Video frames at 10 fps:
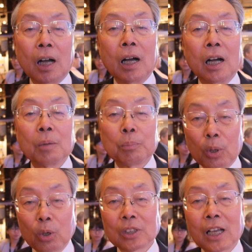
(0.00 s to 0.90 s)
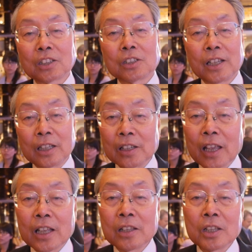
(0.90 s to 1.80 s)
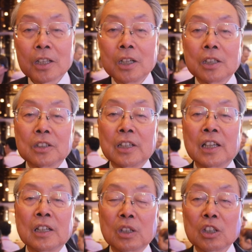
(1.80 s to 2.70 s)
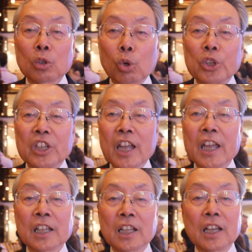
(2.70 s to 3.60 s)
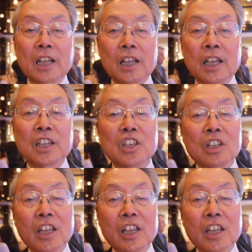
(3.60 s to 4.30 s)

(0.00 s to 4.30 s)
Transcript: uh, products, and then they create a,